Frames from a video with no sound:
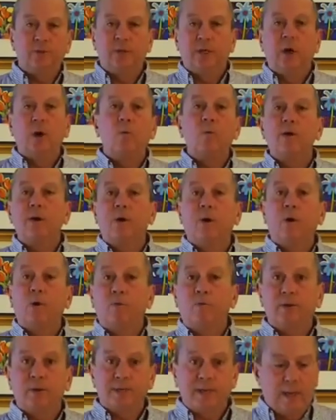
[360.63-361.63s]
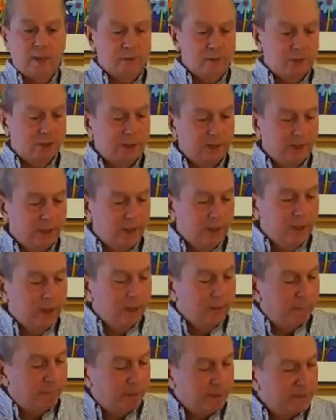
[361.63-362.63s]
You don't want to overdouse it.
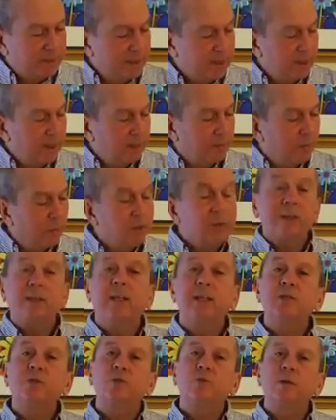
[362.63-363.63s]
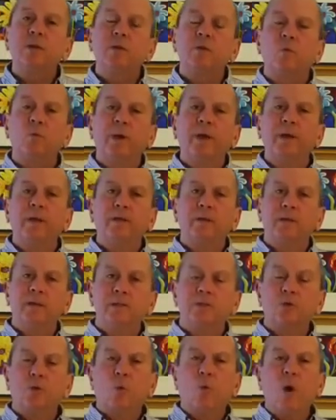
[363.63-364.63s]
But uh, what gets rid of the wrinkle
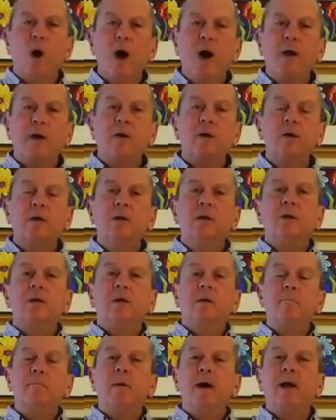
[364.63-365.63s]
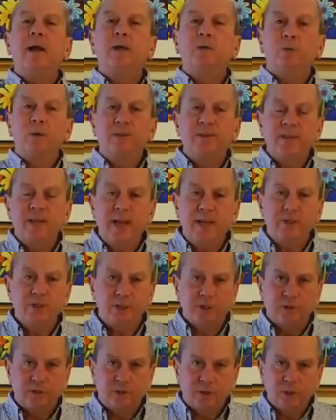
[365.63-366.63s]
is the water combined with
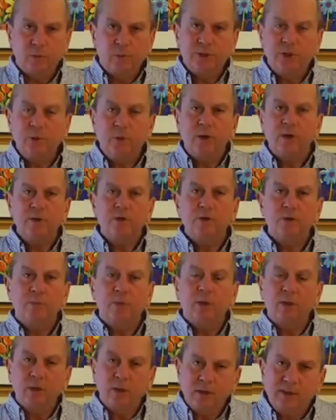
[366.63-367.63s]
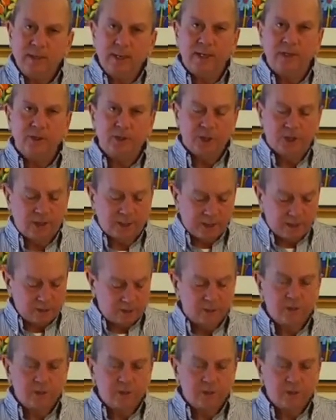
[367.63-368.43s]
tension. So what you want to do is put a little tension on it.